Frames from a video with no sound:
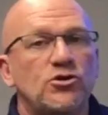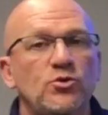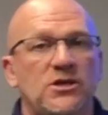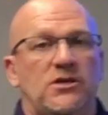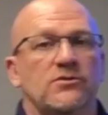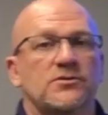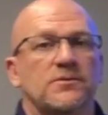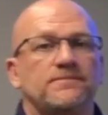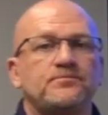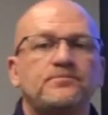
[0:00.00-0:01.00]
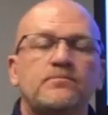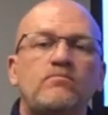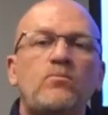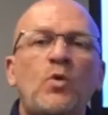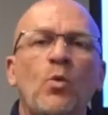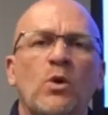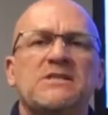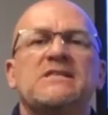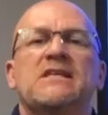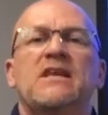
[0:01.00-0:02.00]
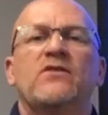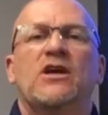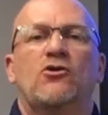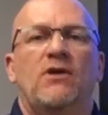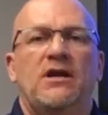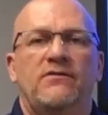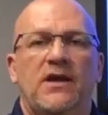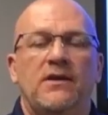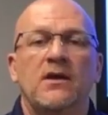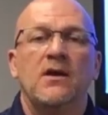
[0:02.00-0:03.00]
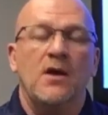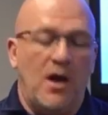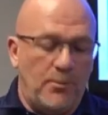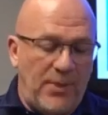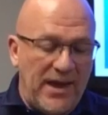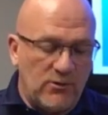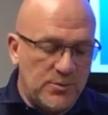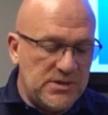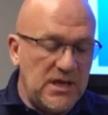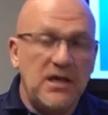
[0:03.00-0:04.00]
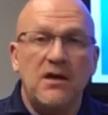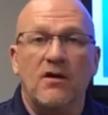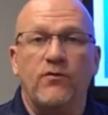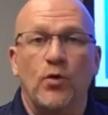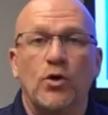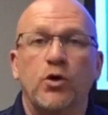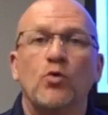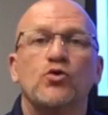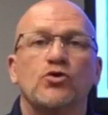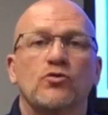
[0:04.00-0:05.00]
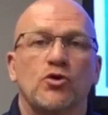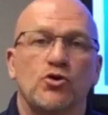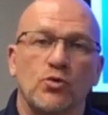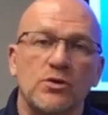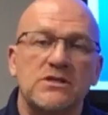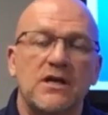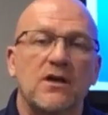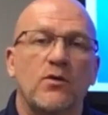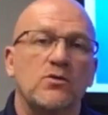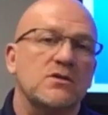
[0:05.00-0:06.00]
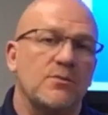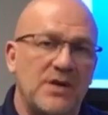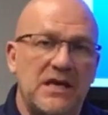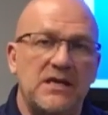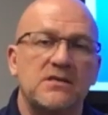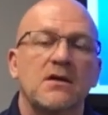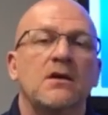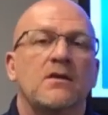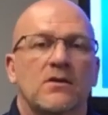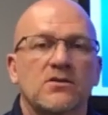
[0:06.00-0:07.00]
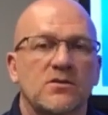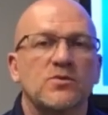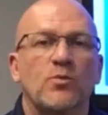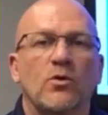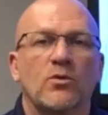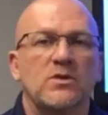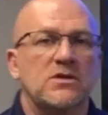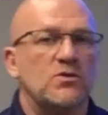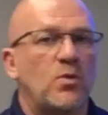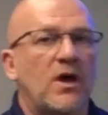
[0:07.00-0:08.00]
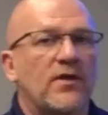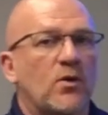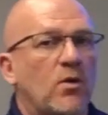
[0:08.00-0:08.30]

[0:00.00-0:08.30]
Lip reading: 2 years. What's a significant credit event? A bankruptcy, a foreclosure, a short sale, those are the biggies. There are some smaller ones as well that